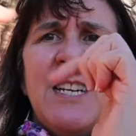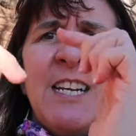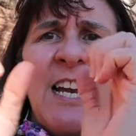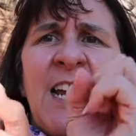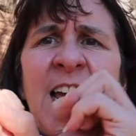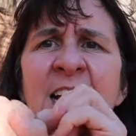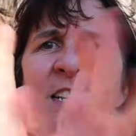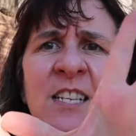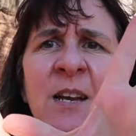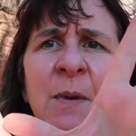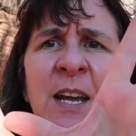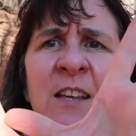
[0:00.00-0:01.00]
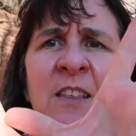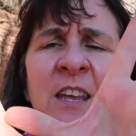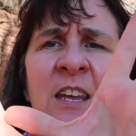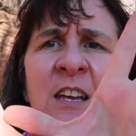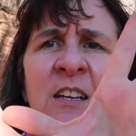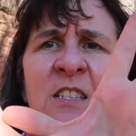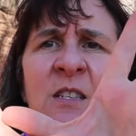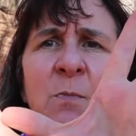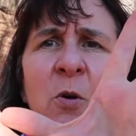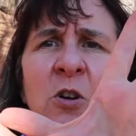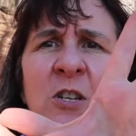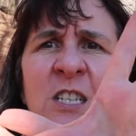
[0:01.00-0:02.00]
need to hit to make the
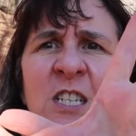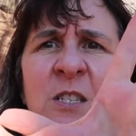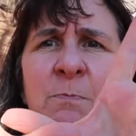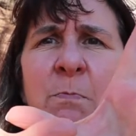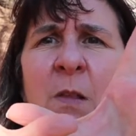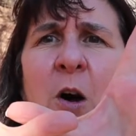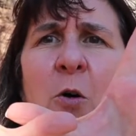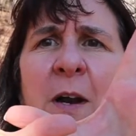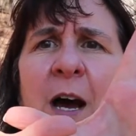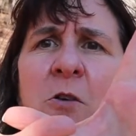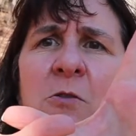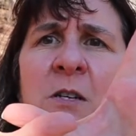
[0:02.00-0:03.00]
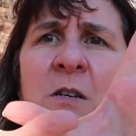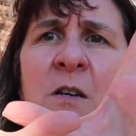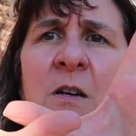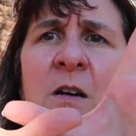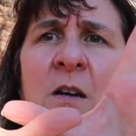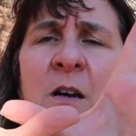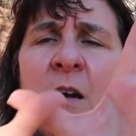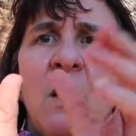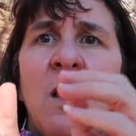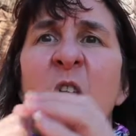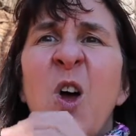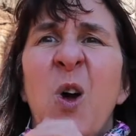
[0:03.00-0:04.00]
spores explode out.
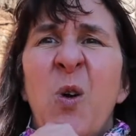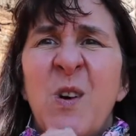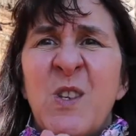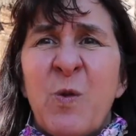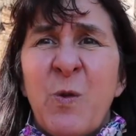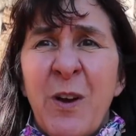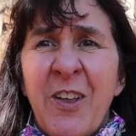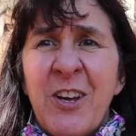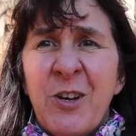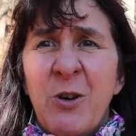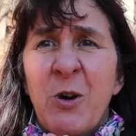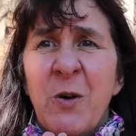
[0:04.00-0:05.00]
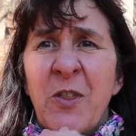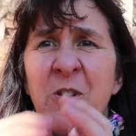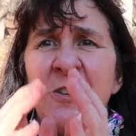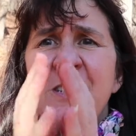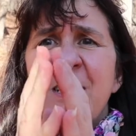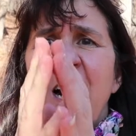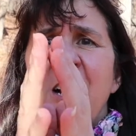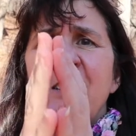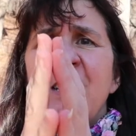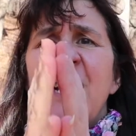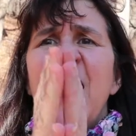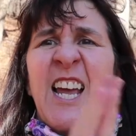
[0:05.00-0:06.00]
What's really cool with earth
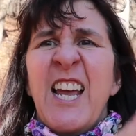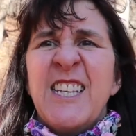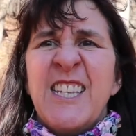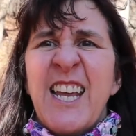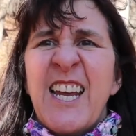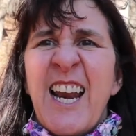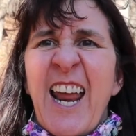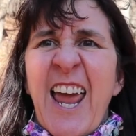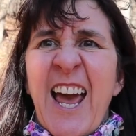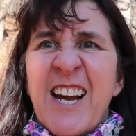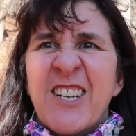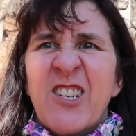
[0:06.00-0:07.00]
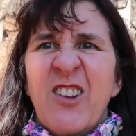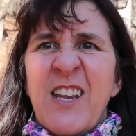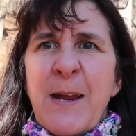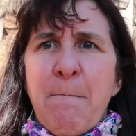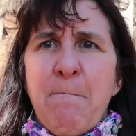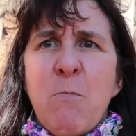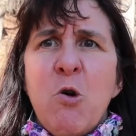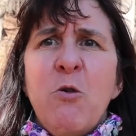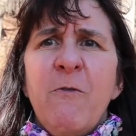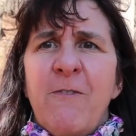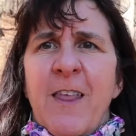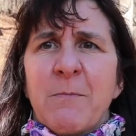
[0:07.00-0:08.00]
stars is they can actually
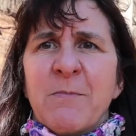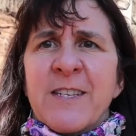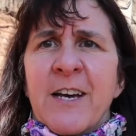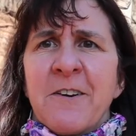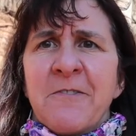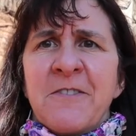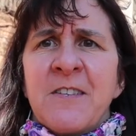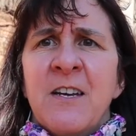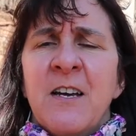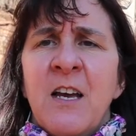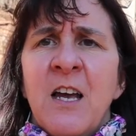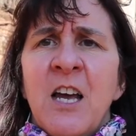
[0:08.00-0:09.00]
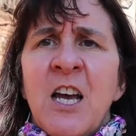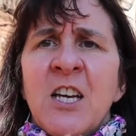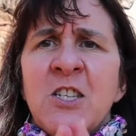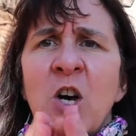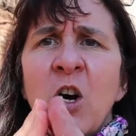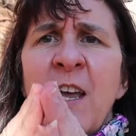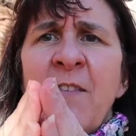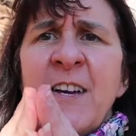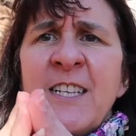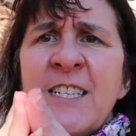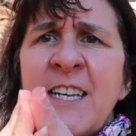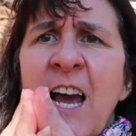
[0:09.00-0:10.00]
move themselves. So if
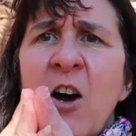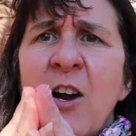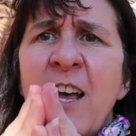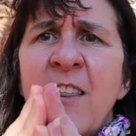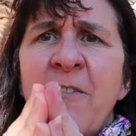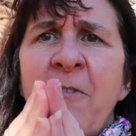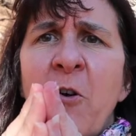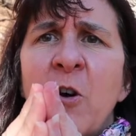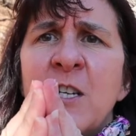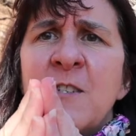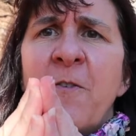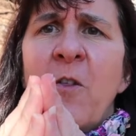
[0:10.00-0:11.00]
it's down on the forest